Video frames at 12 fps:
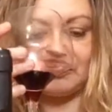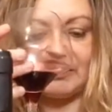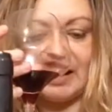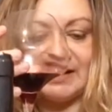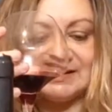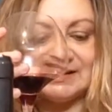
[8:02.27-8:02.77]

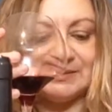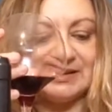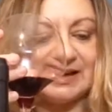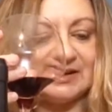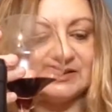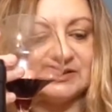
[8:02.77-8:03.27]
and some of the
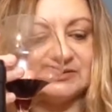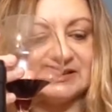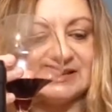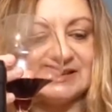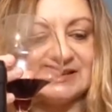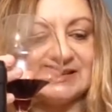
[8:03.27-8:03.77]

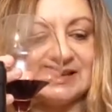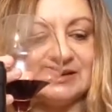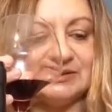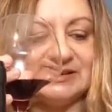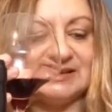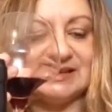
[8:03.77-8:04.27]
characteristics I
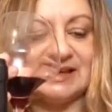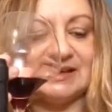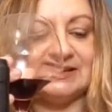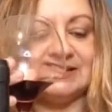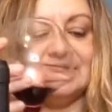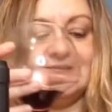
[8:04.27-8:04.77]
would
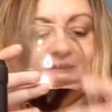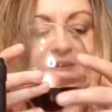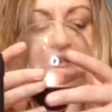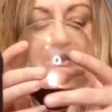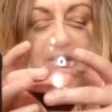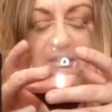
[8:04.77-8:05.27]
say
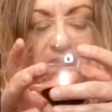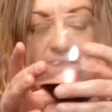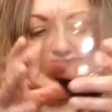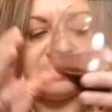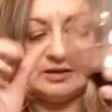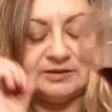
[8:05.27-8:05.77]

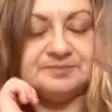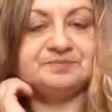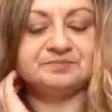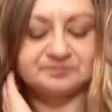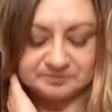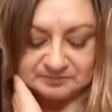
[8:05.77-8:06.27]
are,
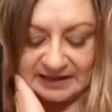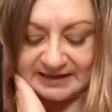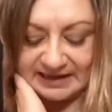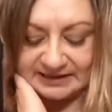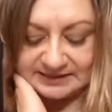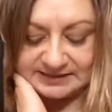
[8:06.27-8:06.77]

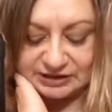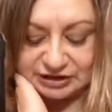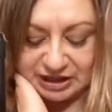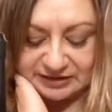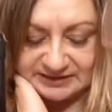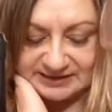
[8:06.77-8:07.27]
again, I said
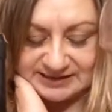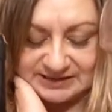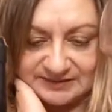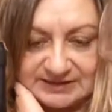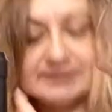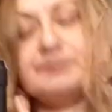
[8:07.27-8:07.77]
cherries,
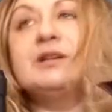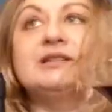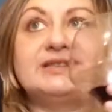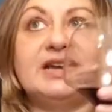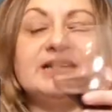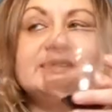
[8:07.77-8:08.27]
even in
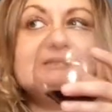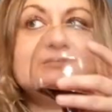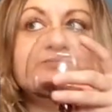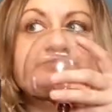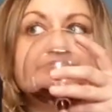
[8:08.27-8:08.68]
taste.